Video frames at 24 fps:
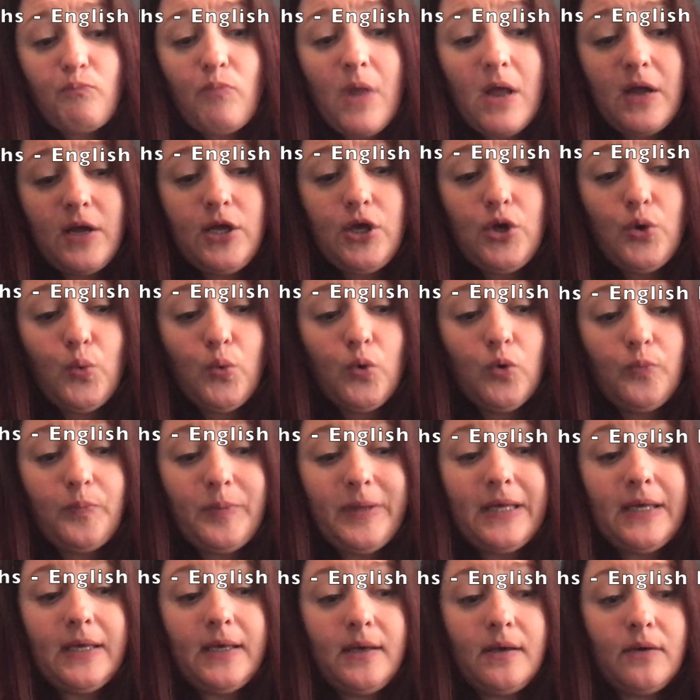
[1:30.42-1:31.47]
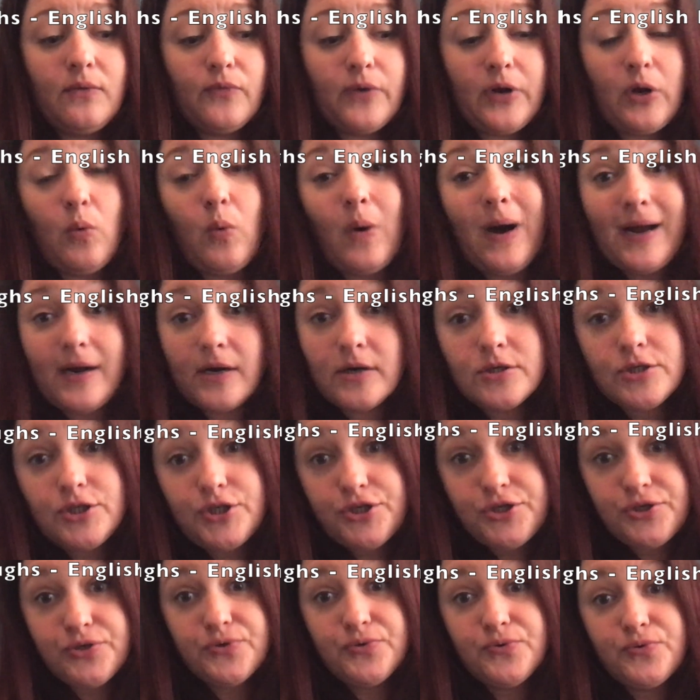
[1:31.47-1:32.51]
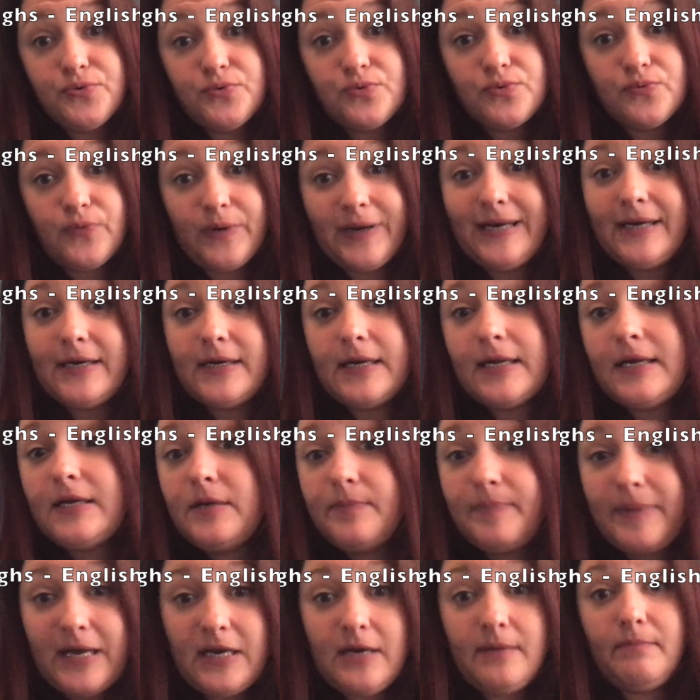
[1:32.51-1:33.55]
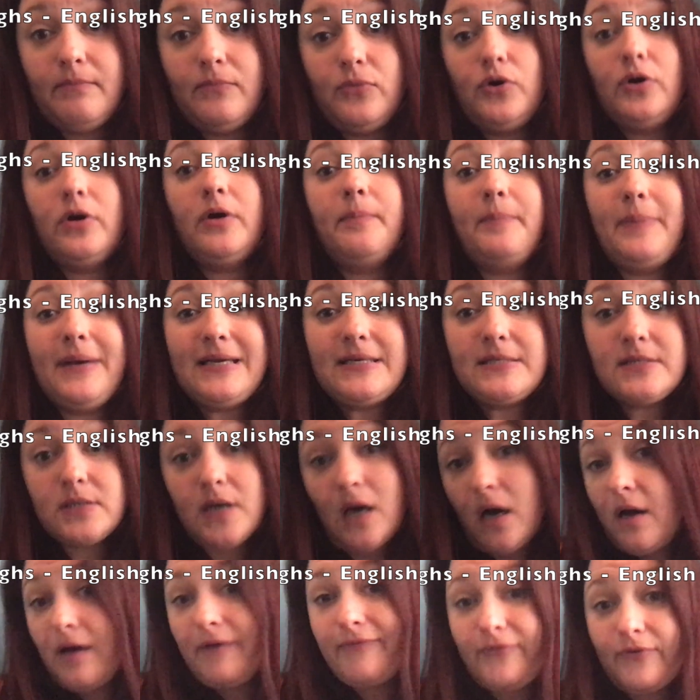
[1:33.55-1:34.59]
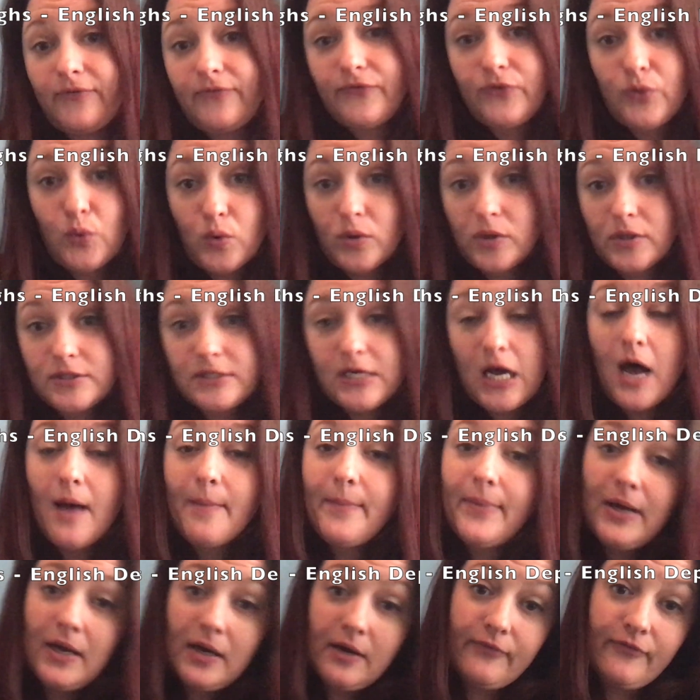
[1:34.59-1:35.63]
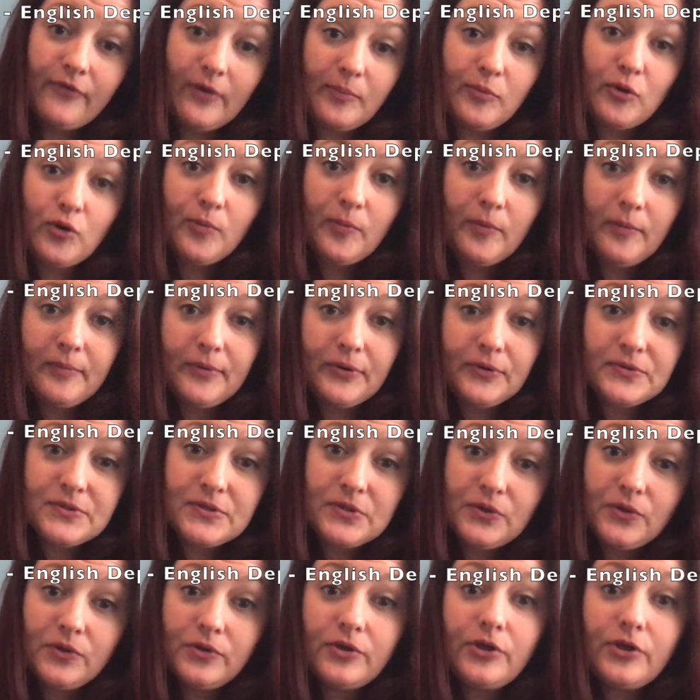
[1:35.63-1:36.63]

You will be required to read an independent book based off of your topic from your proposal.